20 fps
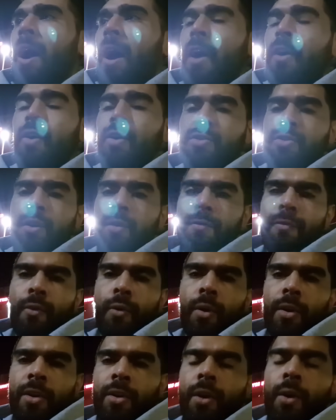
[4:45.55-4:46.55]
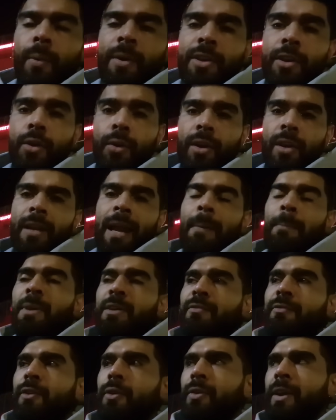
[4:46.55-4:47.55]
I also thought, you know, when you look in that
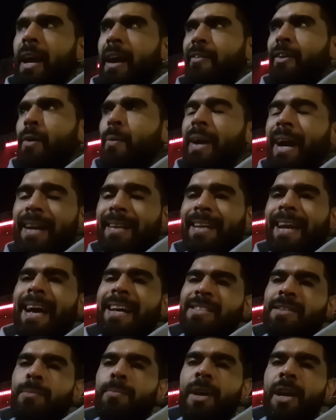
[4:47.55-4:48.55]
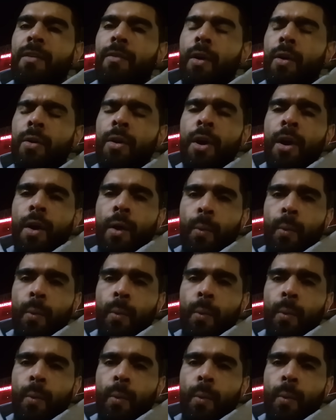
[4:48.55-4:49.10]
midfield area, we had Casemiro,